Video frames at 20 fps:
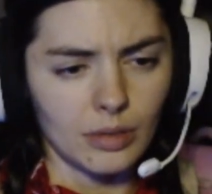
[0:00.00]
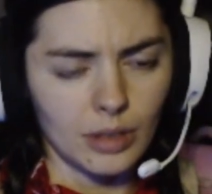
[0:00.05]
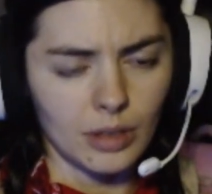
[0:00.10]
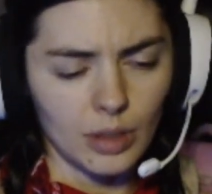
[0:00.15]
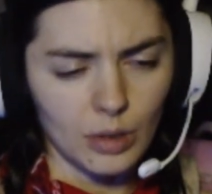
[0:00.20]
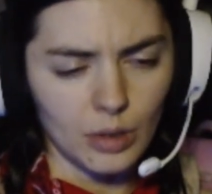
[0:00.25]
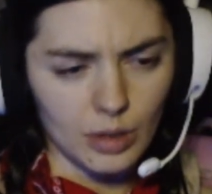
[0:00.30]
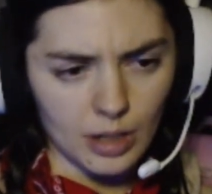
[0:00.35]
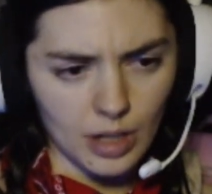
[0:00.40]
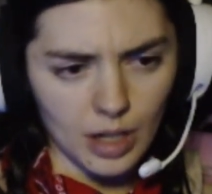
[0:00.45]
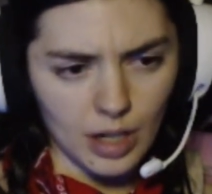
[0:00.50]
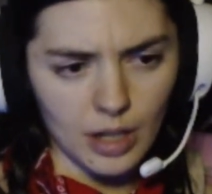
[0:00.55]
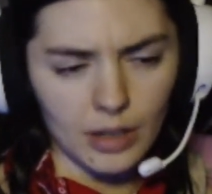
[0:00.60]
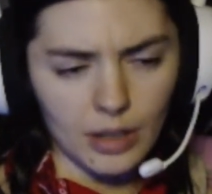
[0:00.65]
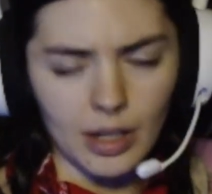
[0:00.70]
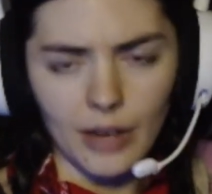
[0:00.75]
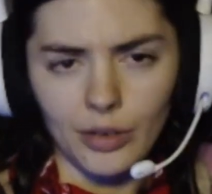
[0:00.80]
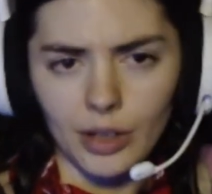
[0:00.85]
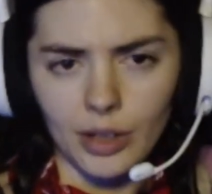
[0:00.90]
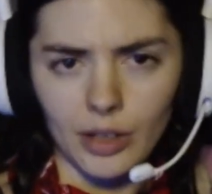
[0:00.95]
You saw
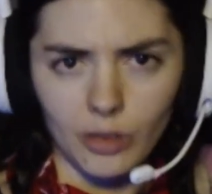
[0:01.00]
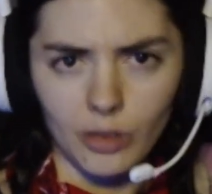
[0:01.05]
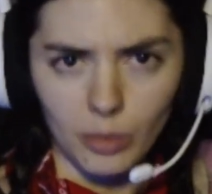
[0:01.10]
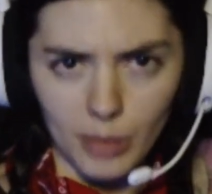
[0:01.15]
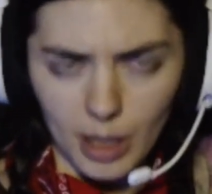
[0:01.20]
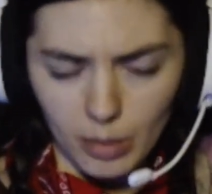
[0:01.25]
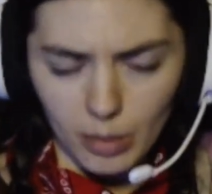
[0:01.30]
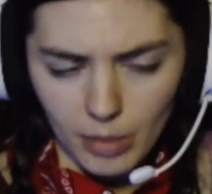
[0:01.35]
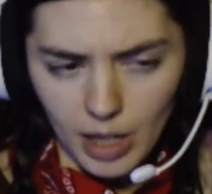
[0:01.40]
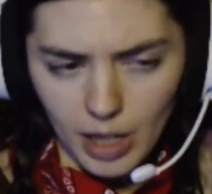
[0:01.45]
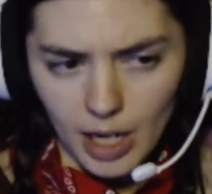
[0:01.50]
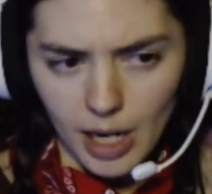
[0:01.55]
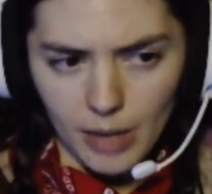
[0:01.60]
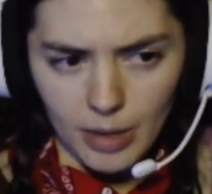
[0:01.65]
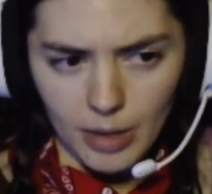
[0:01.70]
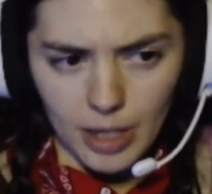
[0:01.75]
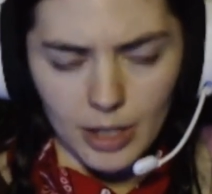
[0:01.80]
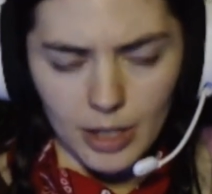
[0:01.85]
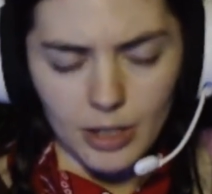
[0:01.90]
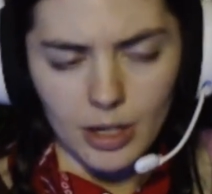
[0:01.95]
Never Leave a Man Behind.
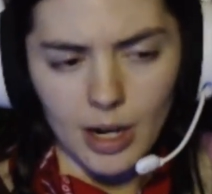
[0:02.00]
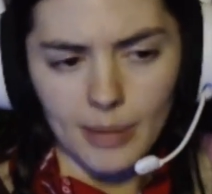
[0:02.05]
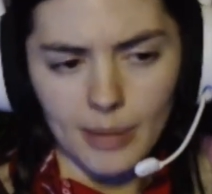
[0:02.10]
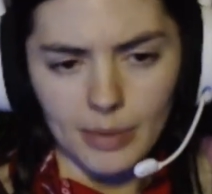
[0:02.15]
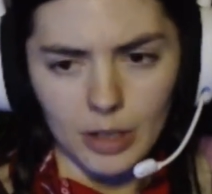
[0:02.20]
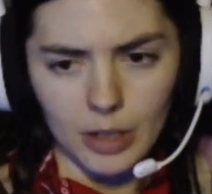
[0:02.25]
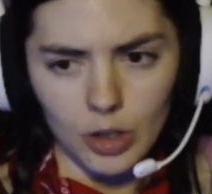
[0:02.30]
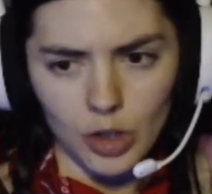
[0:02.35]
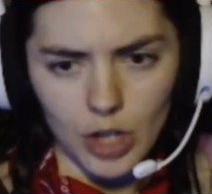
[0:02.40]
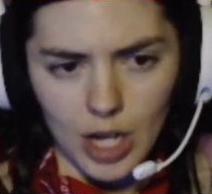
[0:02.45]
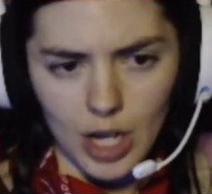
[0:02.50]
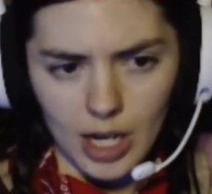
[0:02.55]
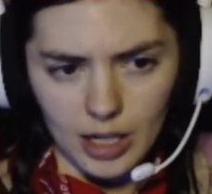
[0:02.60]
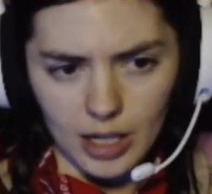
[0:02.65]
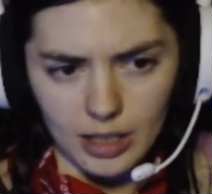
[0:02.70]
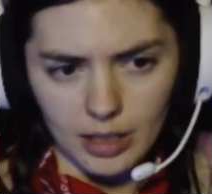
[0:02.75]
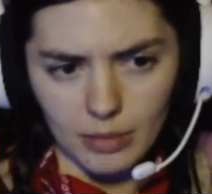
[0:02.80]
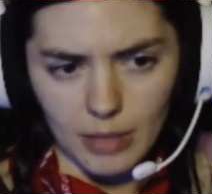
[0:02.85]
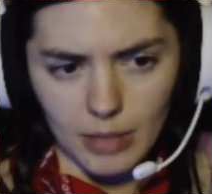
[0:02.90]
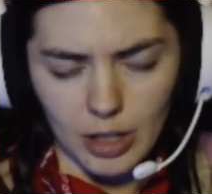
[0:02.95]
They stopped and
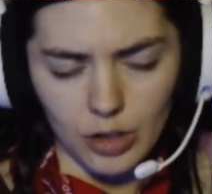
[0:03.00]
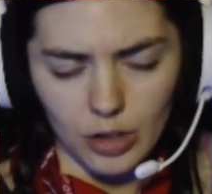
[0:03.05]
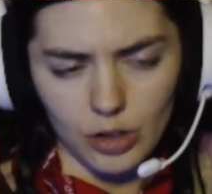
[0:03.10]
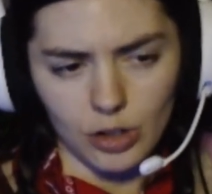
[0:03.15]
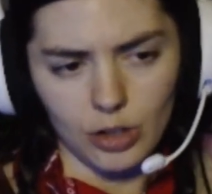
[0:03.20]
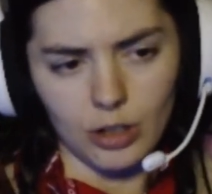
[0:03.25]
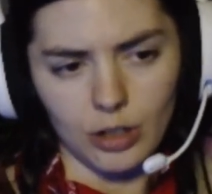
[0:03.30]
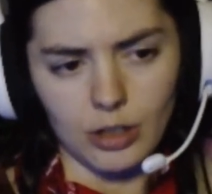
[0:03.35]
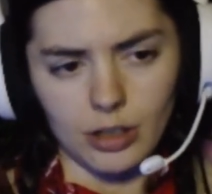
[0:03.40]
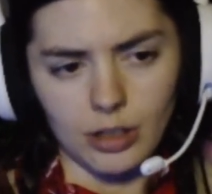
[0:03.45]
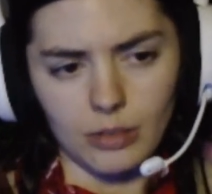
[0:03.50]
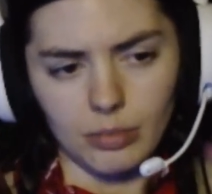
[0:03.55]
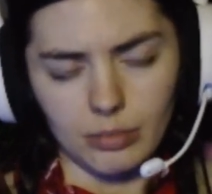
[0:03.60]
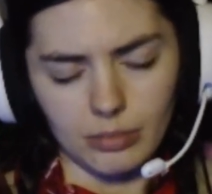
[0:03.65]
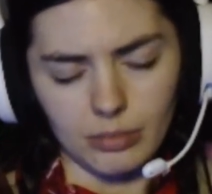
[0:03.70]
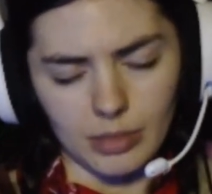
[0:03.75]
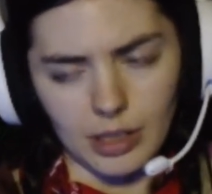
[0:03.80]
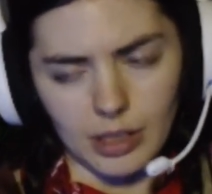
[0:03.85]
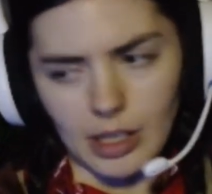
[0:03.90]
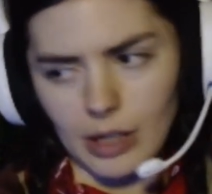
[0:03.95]
checked, made sure
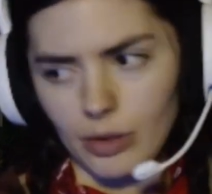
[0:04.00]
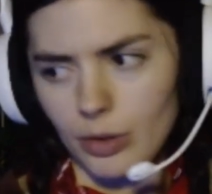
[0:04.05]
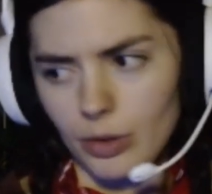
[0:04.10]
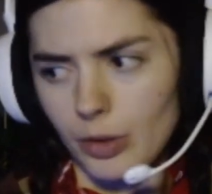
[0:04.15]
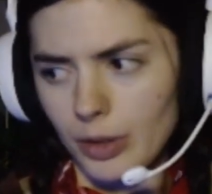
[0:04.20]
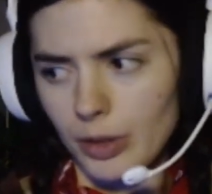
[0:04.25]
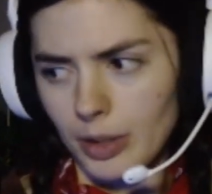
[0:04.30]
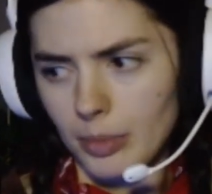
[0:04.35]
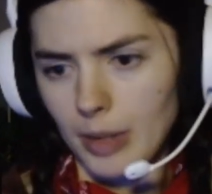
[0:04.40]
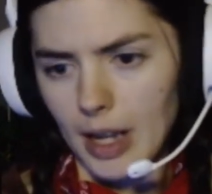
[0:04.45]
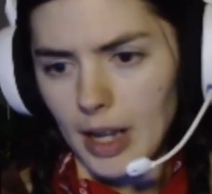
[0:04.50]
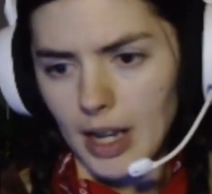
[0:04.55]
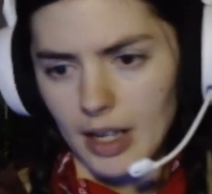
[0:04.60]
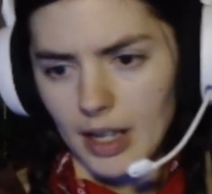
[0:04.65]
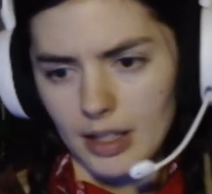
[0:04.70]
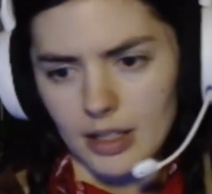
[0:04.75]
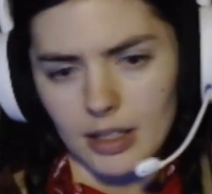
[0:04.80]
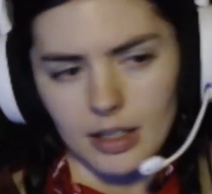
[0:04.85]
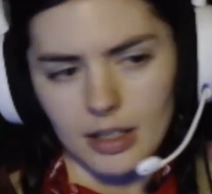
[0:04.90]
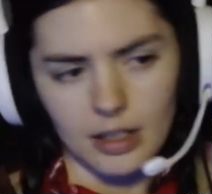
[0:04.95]
they were already
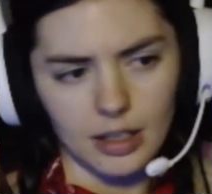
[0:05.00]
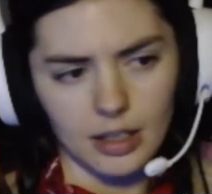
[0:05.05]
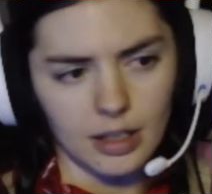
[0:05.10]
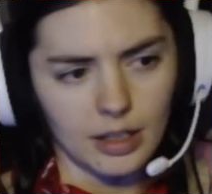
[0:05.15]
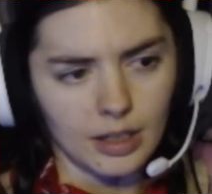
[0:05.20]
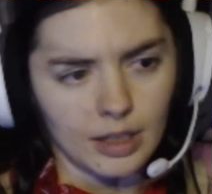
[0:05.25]
past.